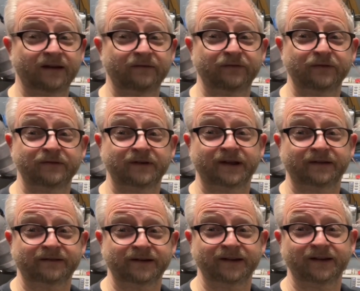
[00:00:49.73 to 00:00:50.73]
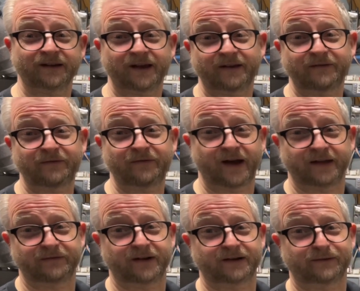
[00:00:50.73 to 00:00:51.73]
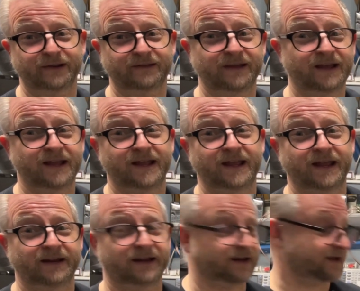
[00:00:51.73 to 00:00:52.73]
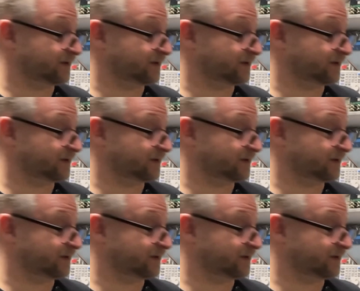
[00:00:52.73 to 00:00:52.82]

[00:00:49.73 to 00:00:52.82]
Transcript: and the Fluke is really like five hundred. And then